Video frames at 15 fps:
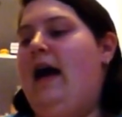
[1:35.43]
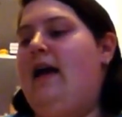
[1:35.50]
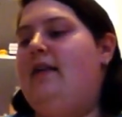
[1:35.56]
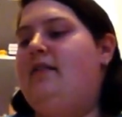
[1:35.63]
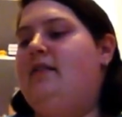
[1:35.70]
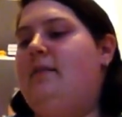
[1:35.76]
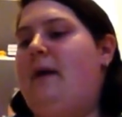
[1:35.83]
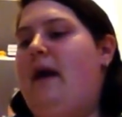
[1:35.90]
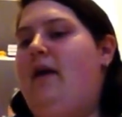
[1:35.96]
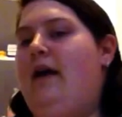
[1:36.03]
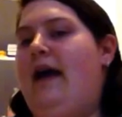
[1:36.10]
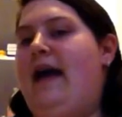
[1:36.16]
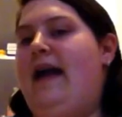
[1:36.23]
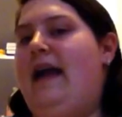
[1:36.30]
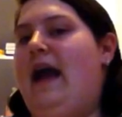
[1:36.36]
It's
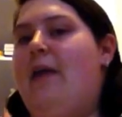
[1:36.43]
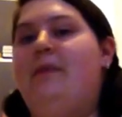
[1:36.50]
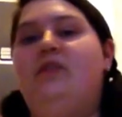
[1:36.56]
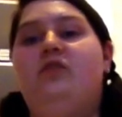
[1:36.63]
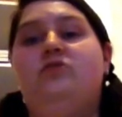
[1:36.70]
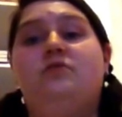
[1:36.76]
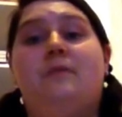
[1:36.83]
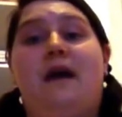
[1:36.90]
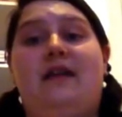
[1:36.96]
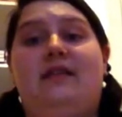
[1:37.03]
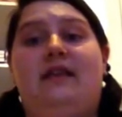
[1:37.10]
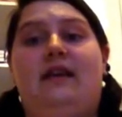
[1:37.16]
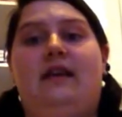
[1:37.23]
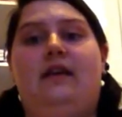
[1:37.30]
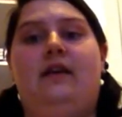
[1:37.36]
about an amateur
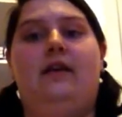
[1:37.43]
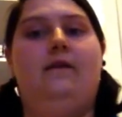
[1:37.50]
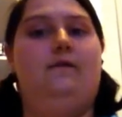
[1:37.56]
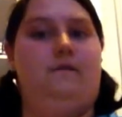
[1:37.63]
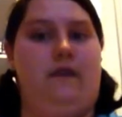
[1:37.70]
dramatic